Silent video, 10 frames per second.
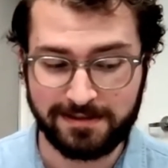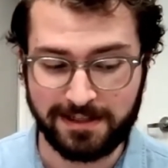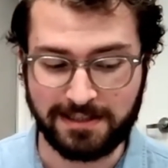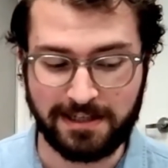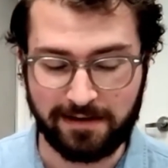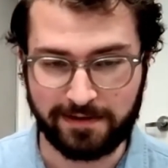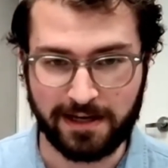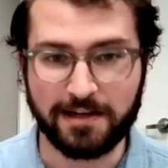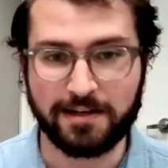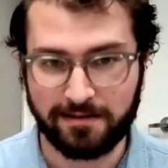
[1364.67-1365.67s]
And then I've
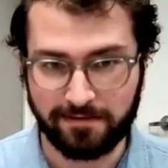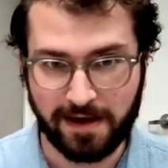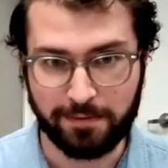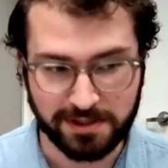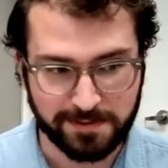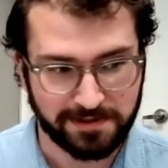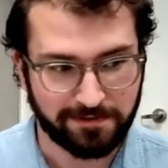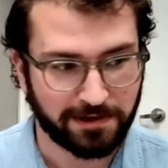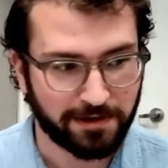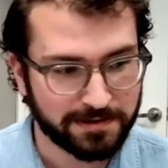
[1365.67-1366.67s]
got the fabric
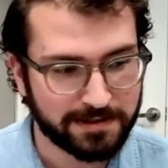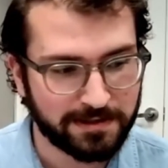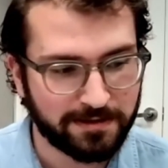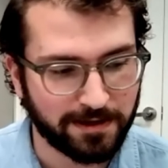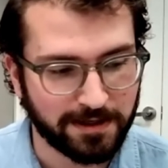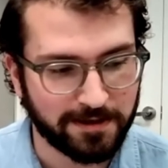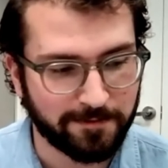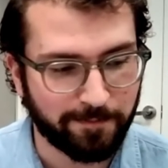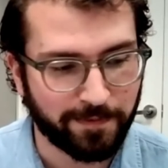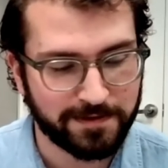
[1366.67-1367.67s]
specific notes.
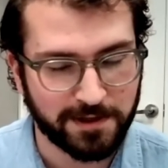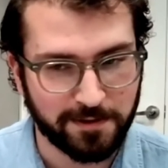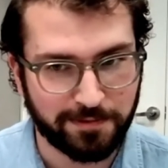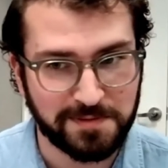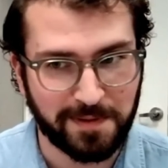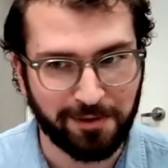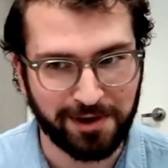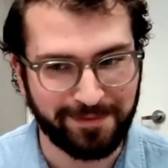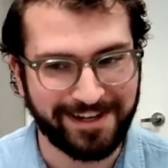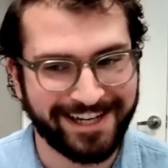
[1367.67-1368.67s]
So please bear with
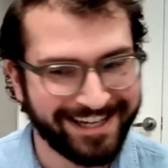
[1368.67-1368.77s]
me.